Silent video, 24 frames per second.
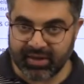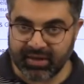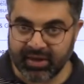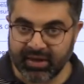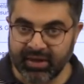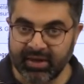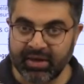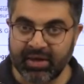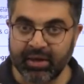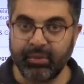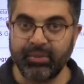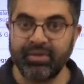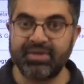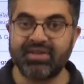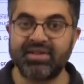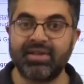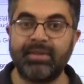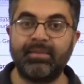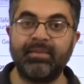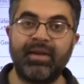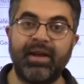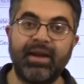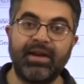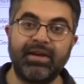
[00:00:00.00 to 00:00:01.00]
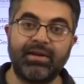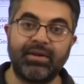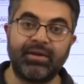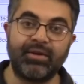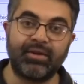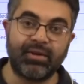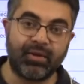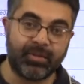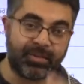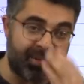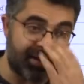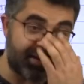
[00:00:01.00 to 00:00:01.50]
include some lighter
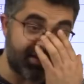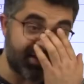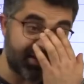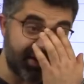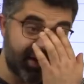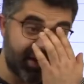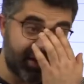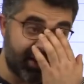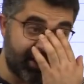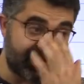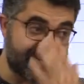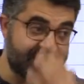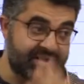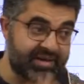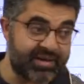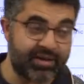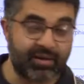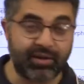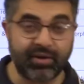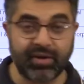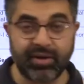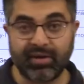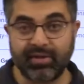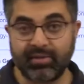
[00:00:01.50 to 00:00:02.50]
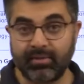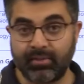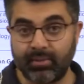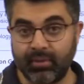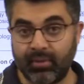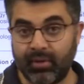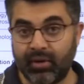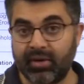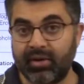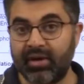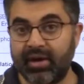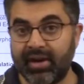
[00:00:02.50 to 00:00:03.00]
topics. It's
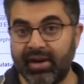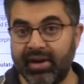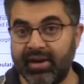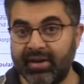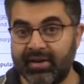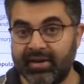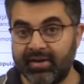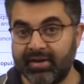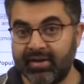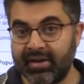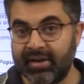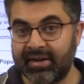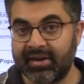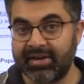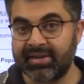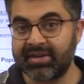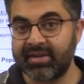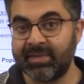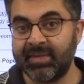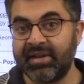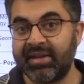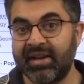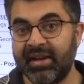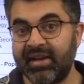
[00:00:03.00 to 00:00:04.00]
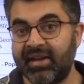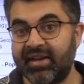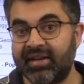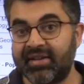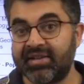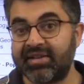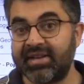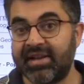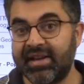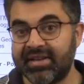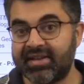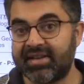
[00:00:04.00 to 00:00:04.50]
not light. It doesn't mean that it
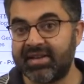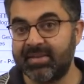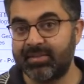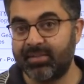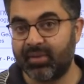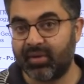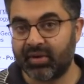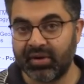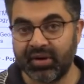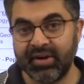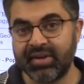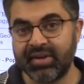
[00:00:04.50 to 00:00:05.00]
is less important.